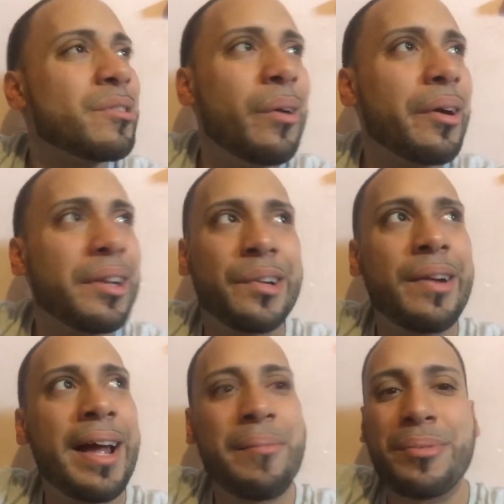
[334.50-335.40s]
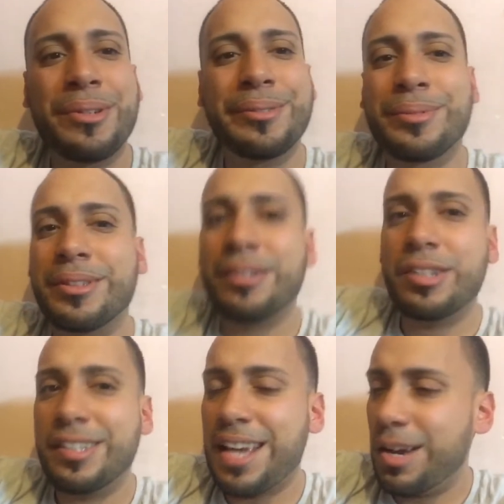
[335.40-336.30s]
talking crap. You know what I'm saying? You
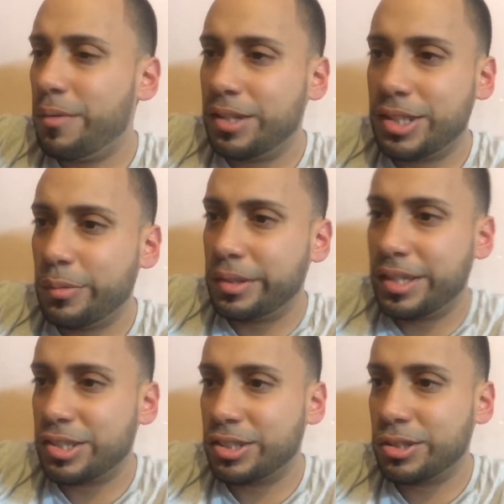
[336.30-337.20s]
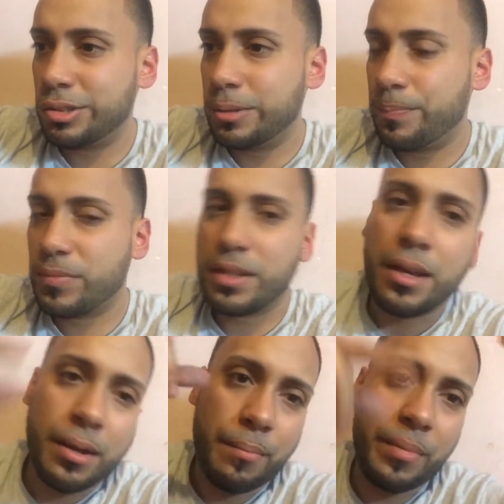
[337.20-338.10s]
y'all don't want to deal with that shit. So
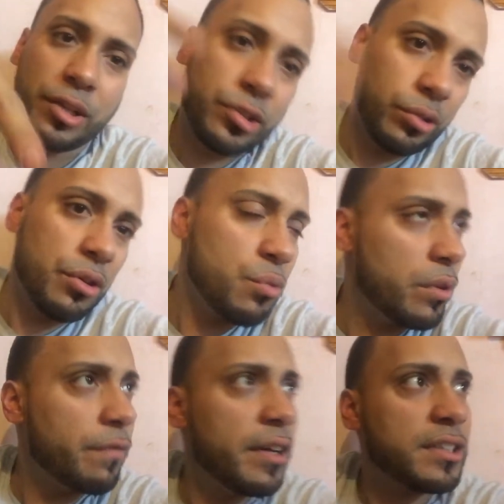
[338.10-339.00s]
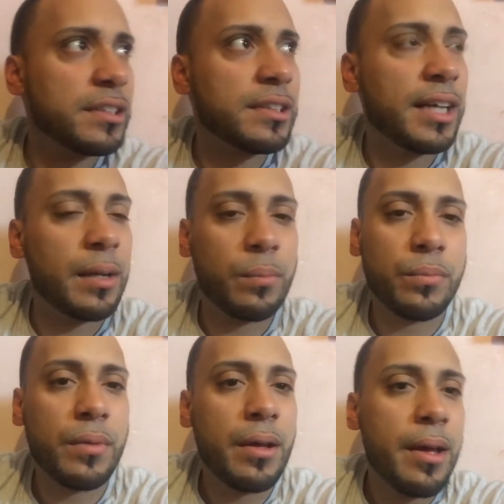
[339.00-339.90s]
make sure you invest your time.
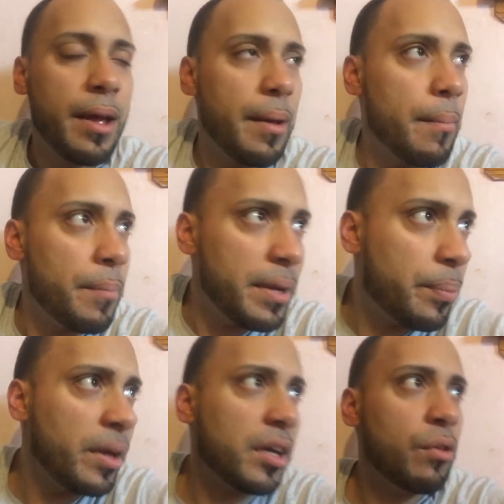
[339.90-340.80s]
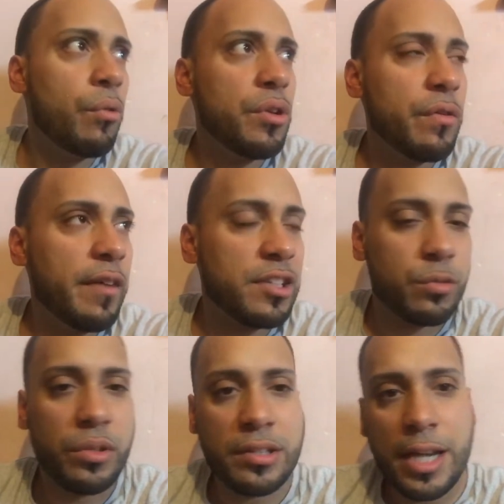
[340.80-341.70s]
Be picky who you
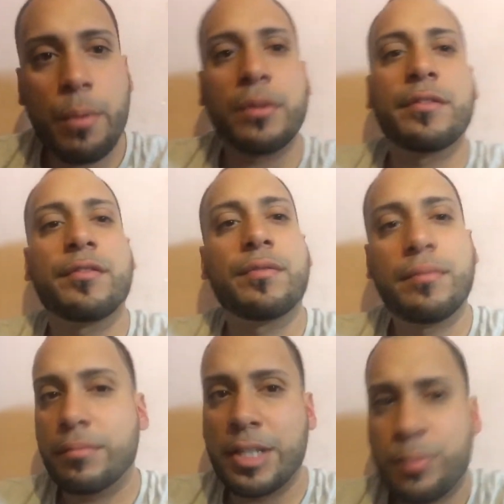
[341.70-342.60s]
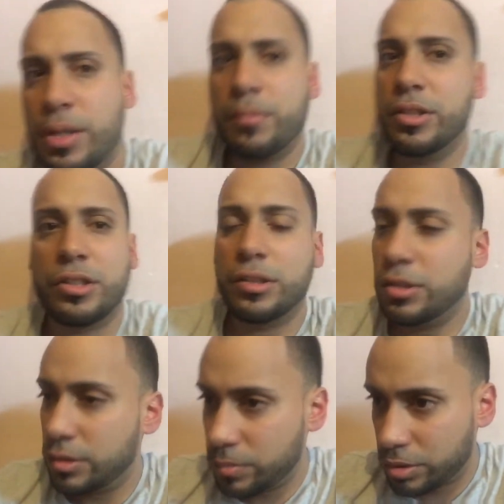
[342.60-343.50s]
invest with your time with. That's pretty much it.
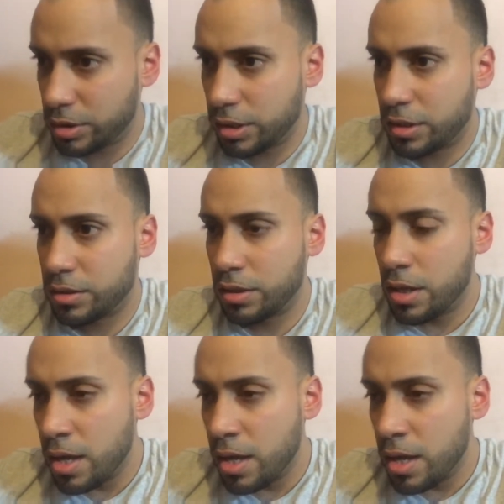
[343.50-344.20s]
You know what I'm saying, guys?